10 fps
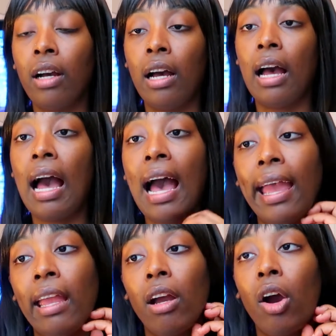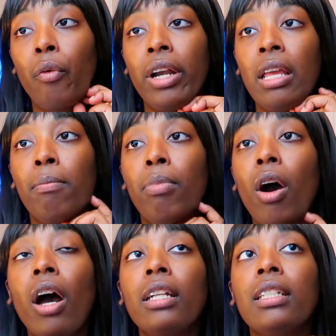I already
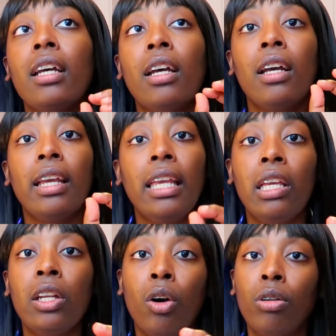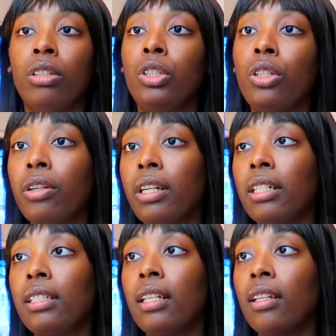bought E&O
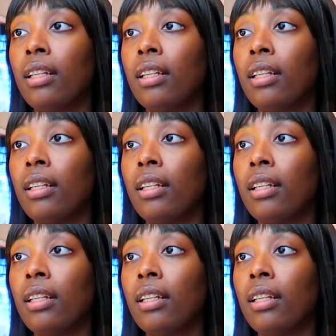insurance,